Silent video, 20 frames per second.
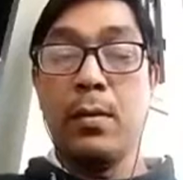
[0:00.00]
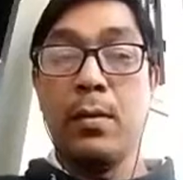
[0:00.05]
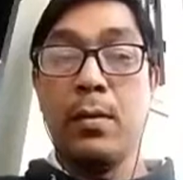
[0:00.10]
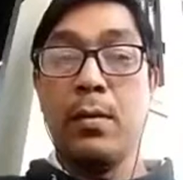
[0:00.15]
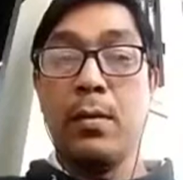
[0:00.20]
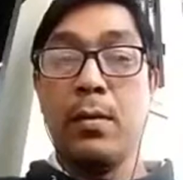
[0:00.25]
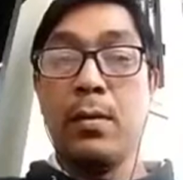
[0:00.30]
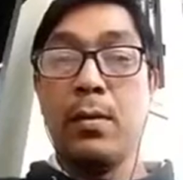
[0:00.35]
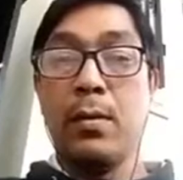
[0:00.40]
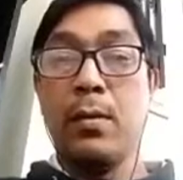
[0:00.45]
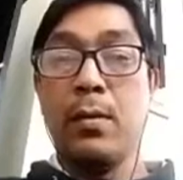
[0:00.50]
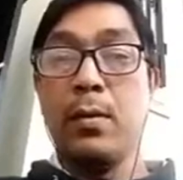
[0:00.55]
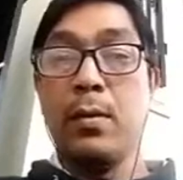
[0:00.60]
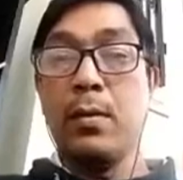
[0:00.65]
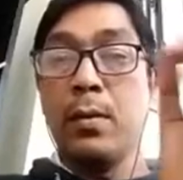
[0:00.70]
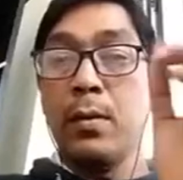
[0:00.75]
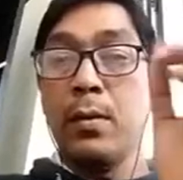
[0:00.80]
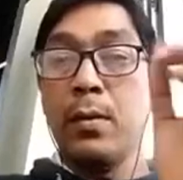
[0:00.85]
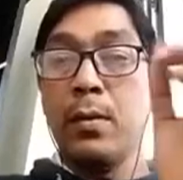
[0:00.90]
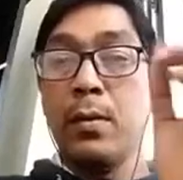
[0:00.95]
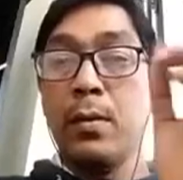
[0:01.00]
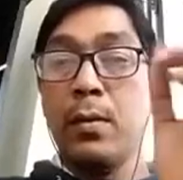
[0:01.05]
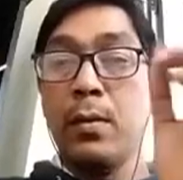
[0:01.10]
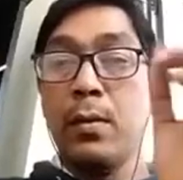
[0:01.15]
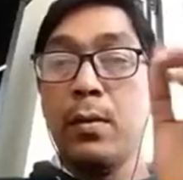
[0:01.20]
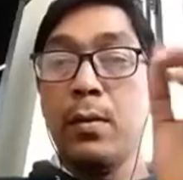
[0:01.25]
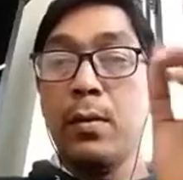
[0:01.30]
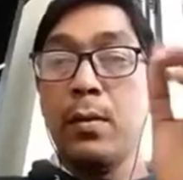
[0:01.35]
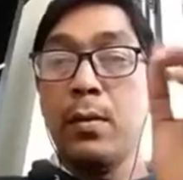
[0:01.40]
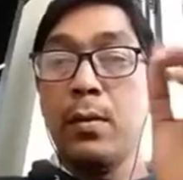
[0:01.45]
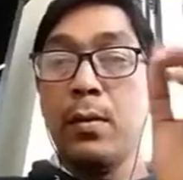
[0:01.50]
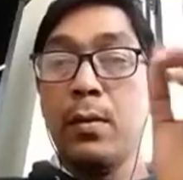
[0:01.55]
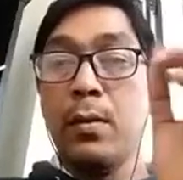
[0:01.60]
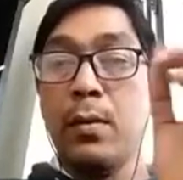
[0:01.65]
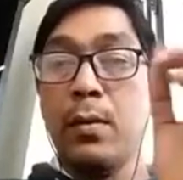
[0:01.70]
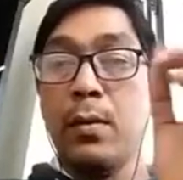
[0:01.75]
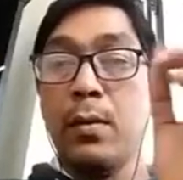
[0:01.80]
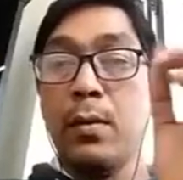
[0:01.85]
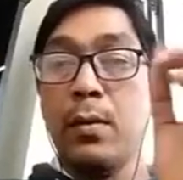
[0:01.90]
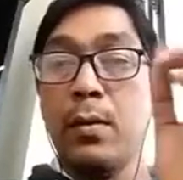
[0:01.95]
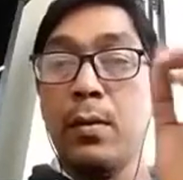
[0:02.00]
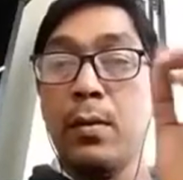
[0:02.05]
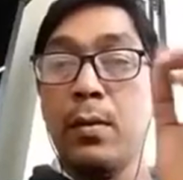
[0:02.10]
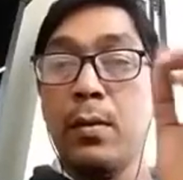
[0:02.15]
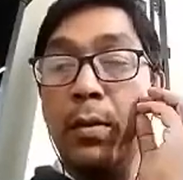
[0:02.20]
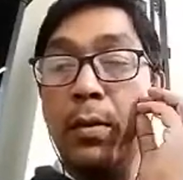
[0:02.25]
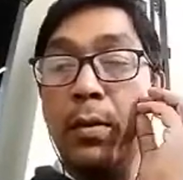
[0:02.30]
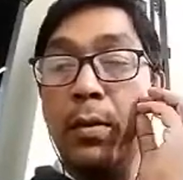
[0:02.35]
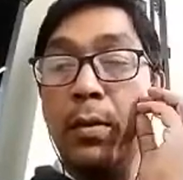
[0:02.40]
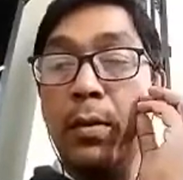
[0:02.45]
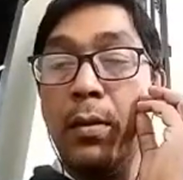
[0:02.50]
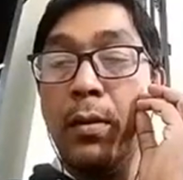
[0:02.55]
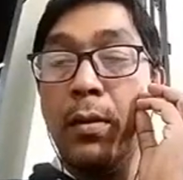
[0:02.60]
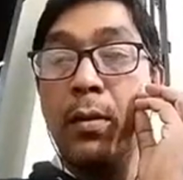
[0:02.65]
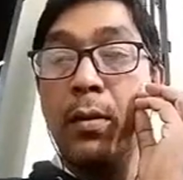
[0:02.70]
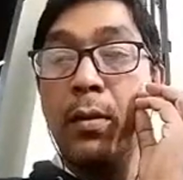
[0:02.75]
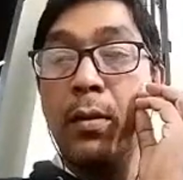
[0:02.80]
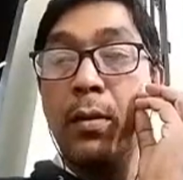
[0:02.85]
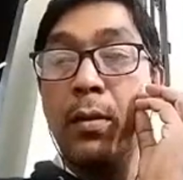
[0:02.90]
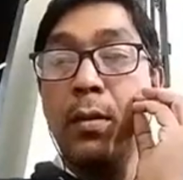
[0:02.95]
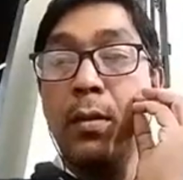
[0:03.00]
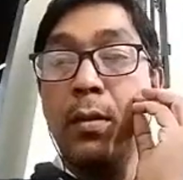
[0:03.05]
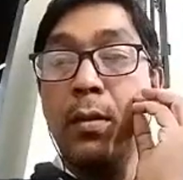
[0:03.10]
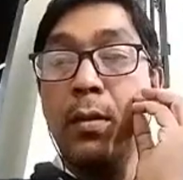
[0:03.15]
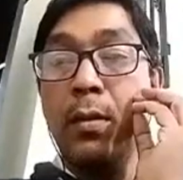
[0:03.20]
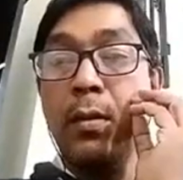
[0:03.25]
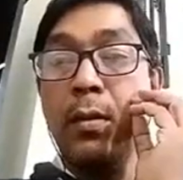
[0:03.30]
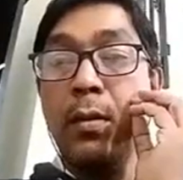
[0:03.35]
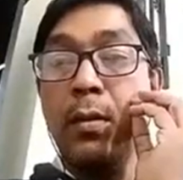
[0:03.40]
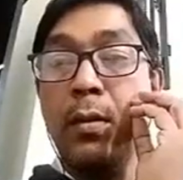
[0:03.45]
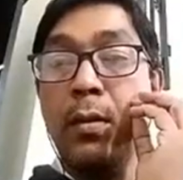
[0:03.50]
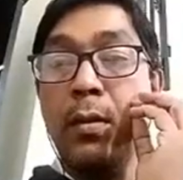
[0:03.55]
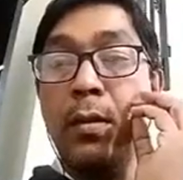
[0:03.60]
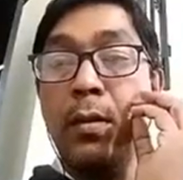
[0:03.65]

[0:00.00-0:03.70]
No words are spoken by the person on screen.